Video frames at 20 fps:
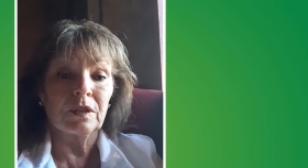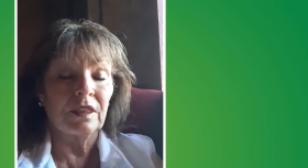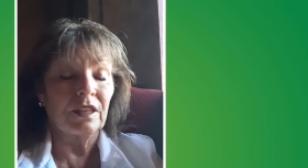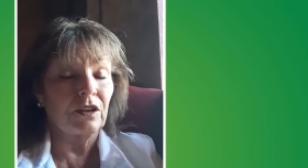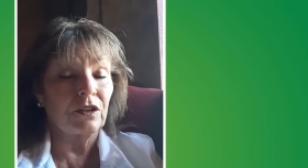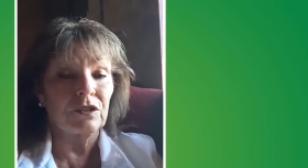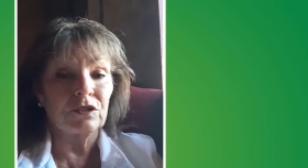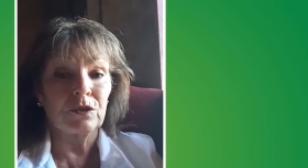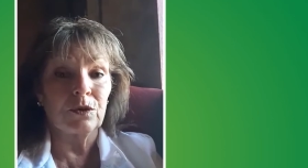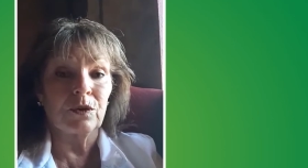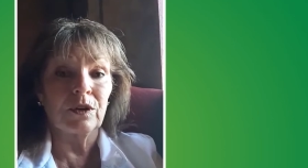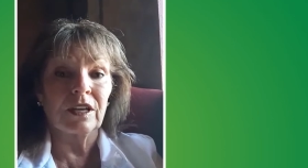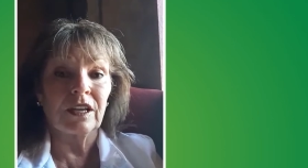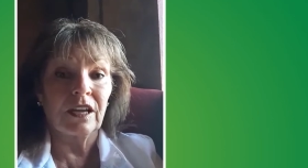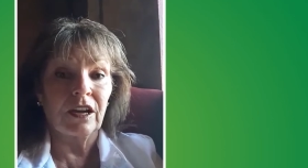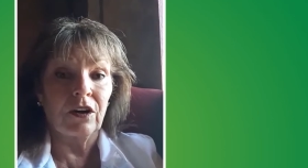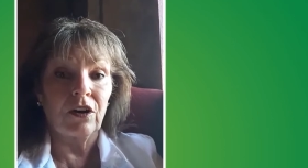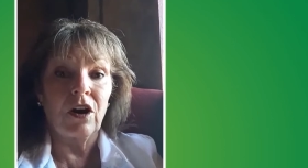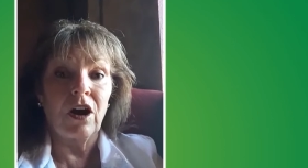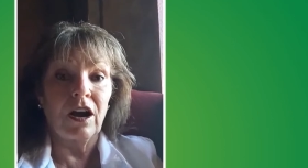with Arizona
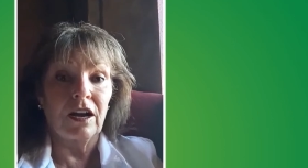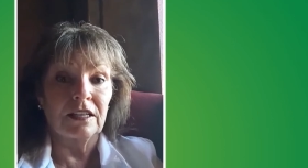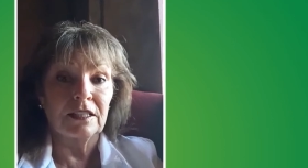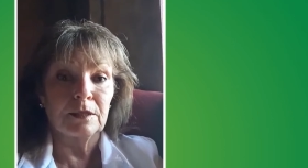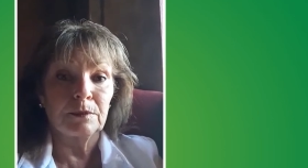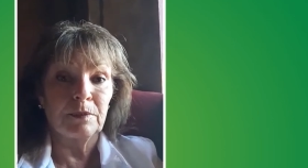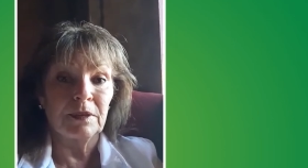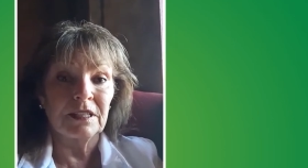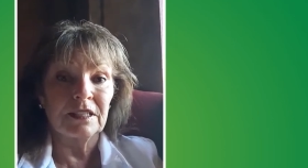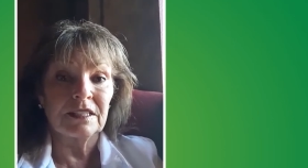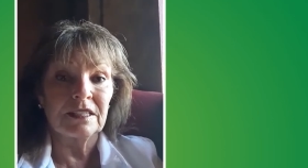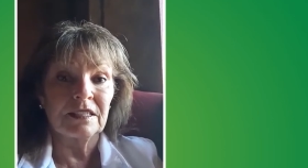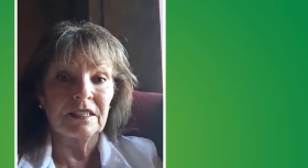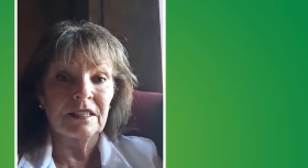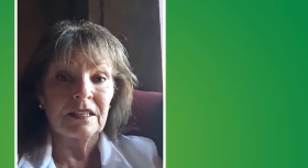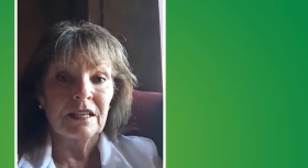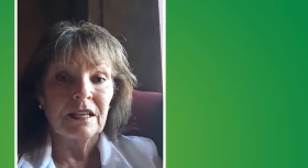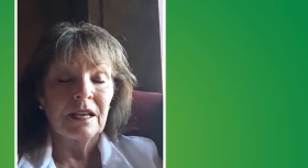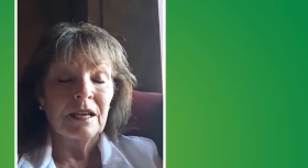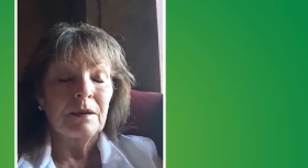Care Hospice.
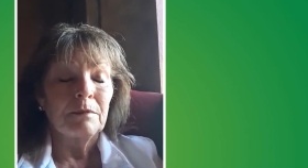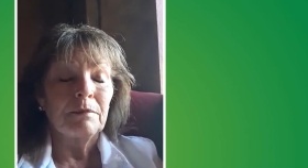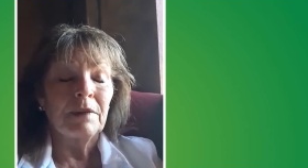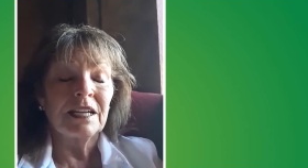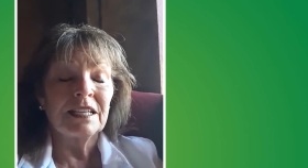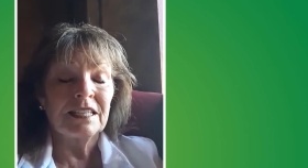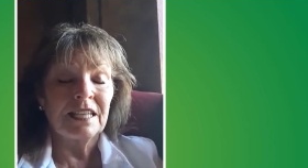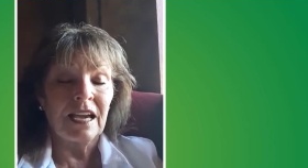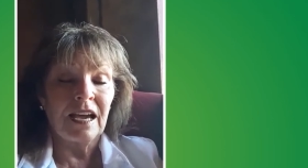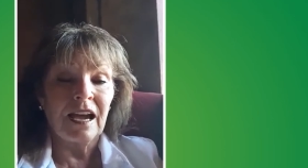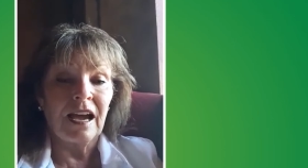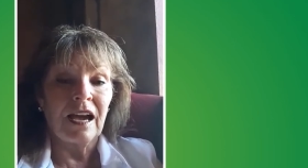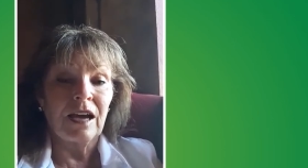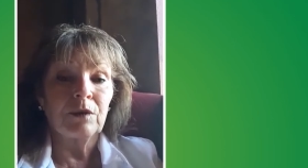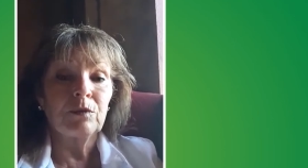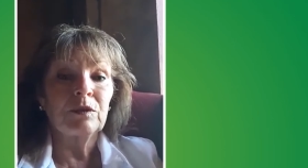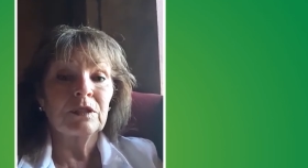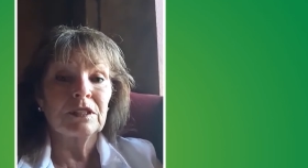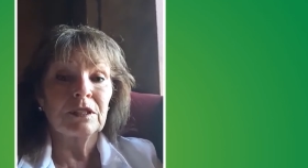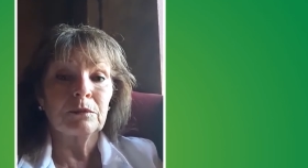My
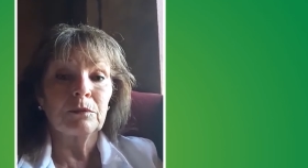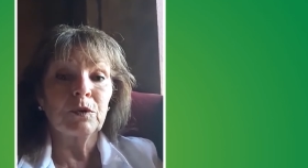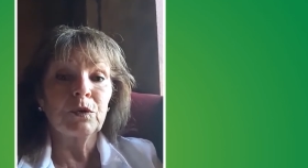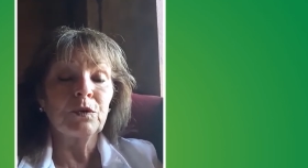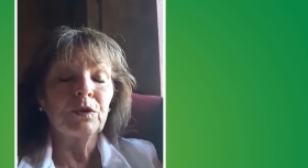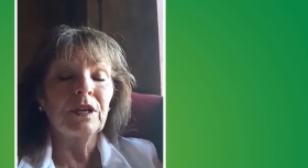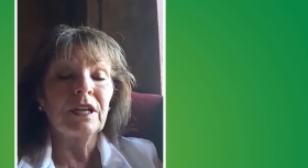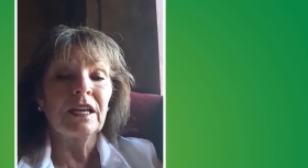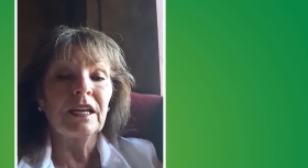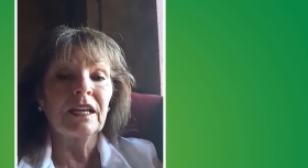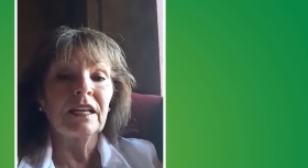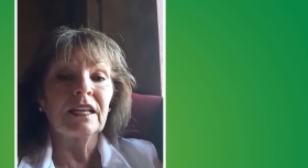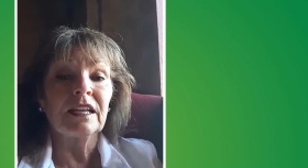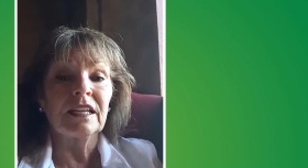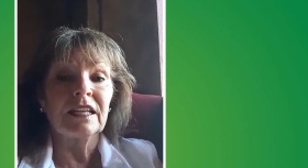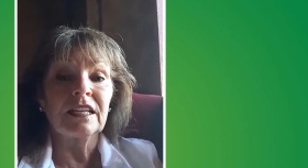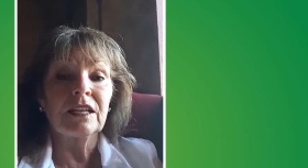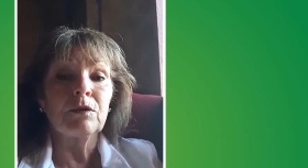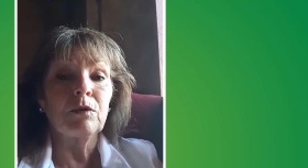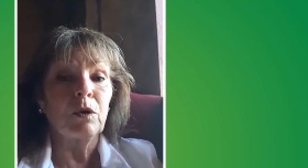dad was a Marine
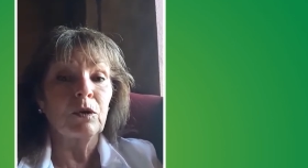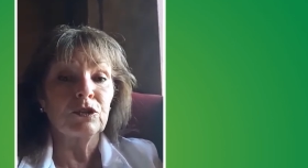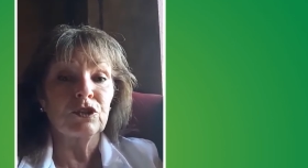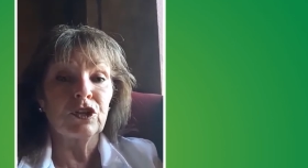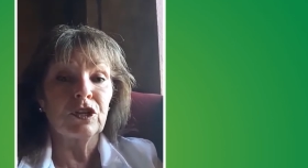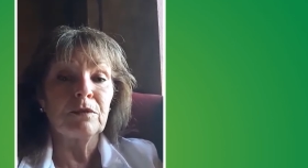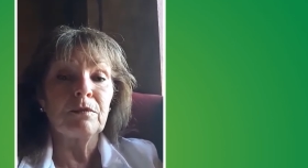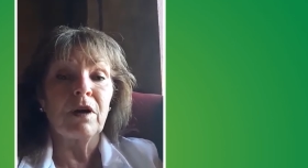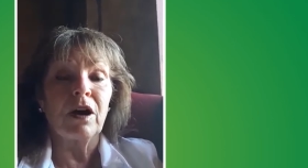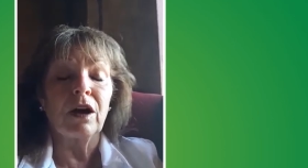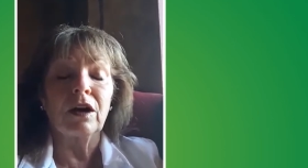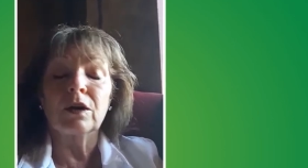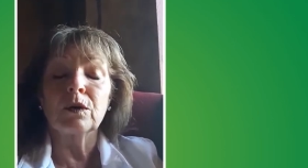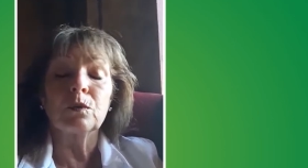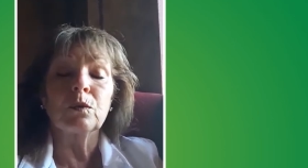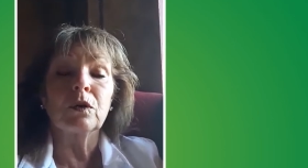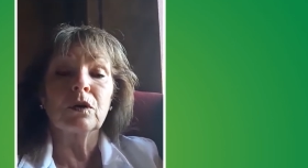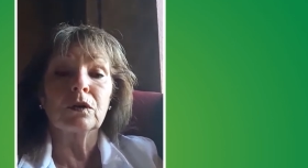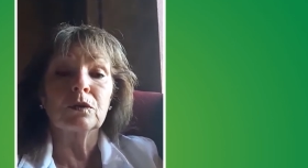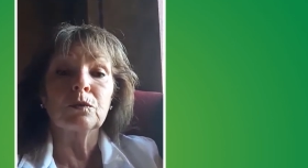in Iwo Jima
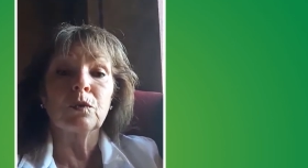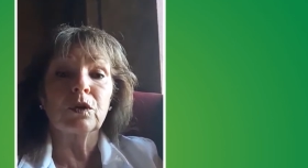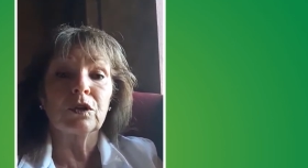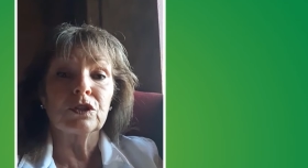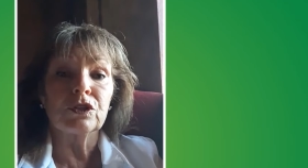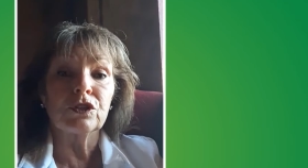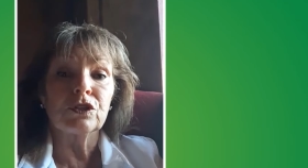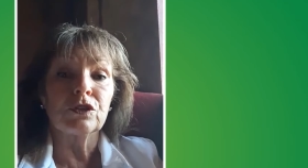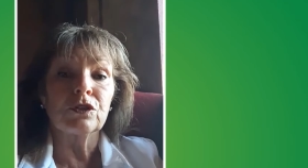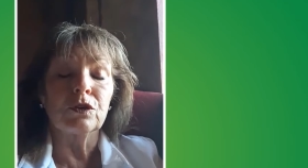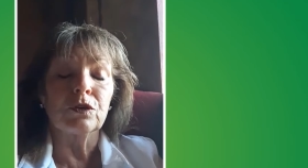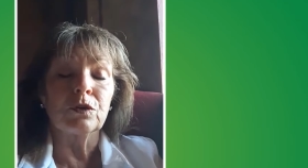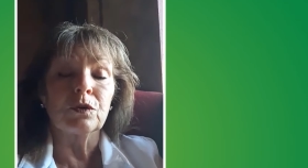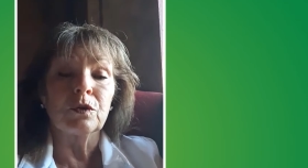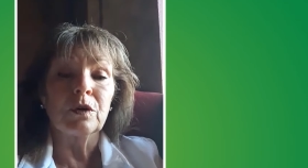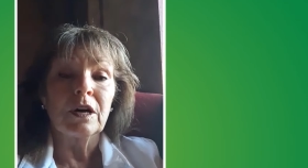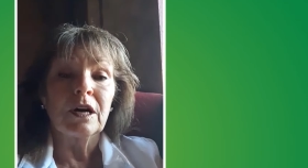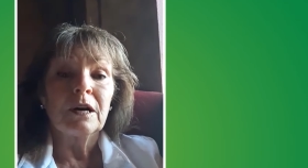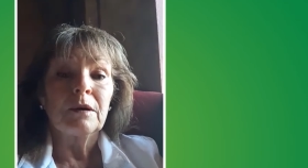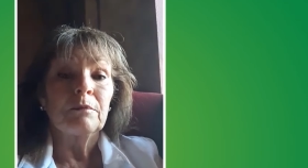in World War II.
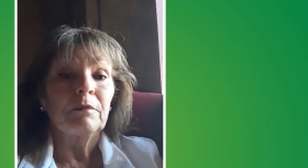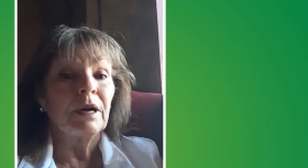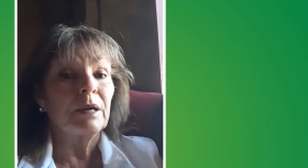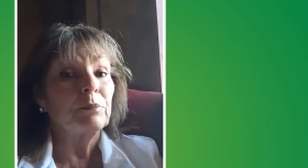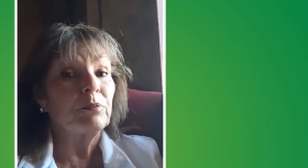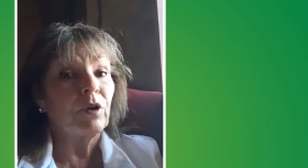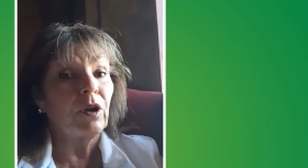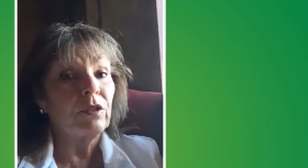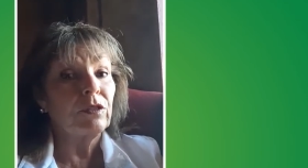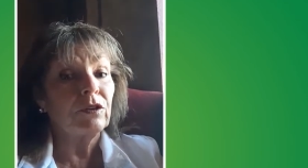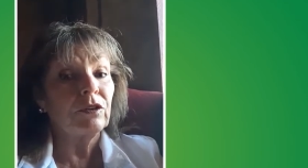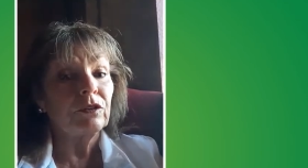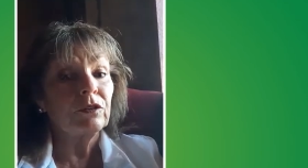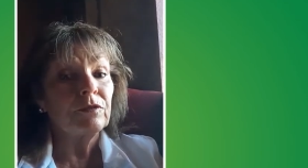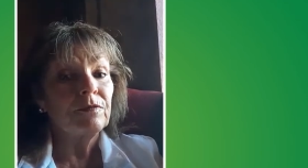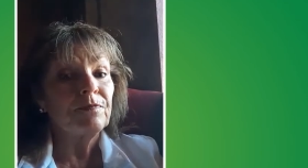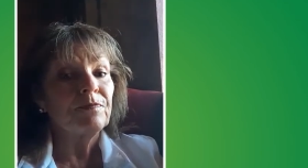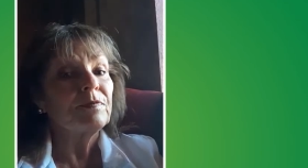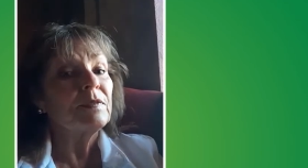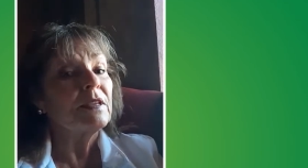My
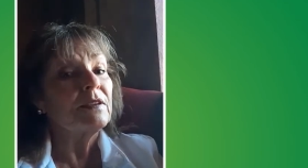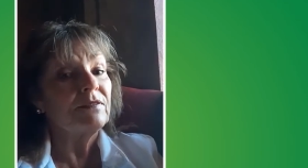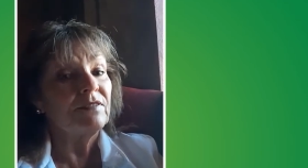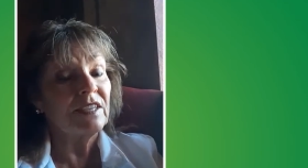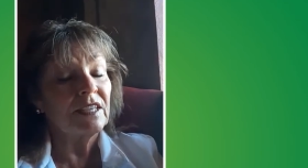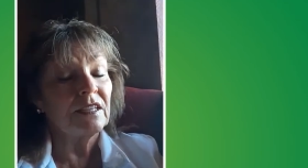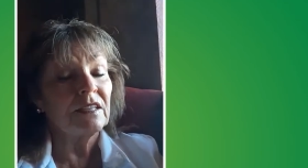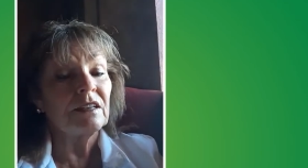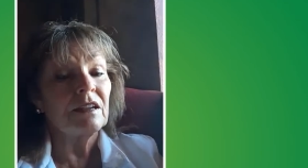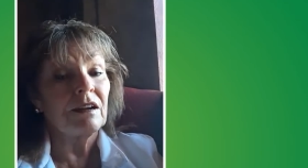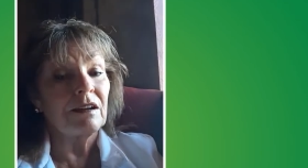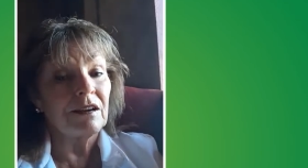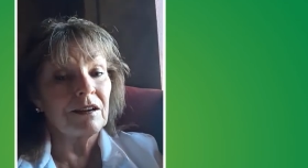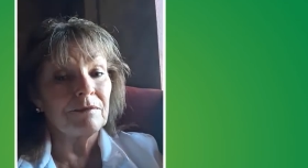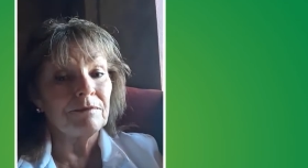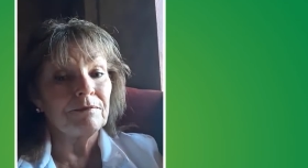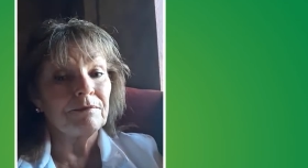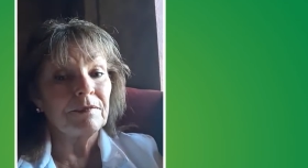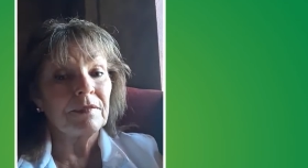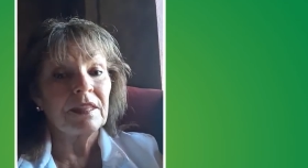brother
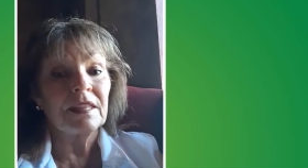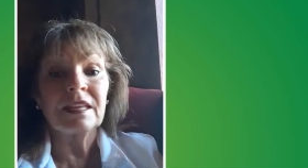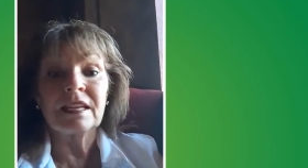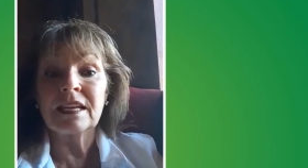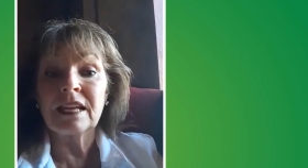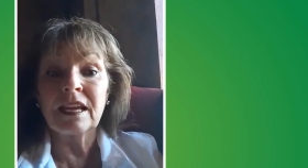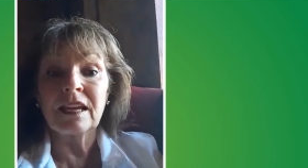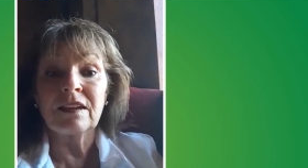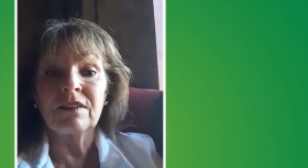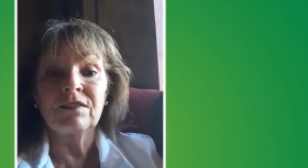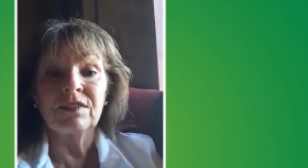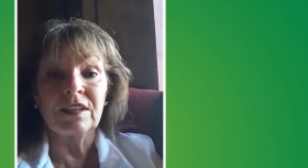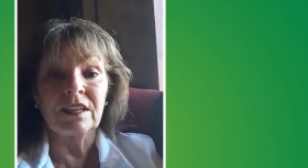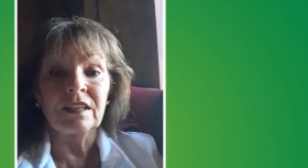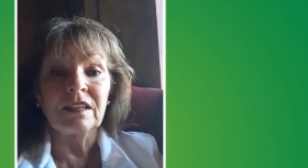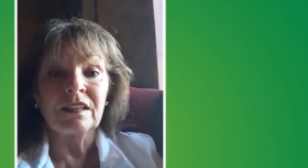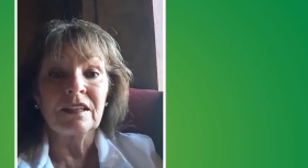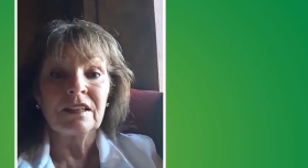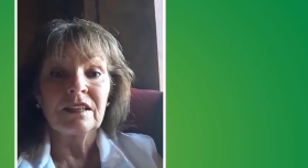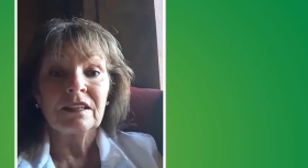Vietnam, the Navy.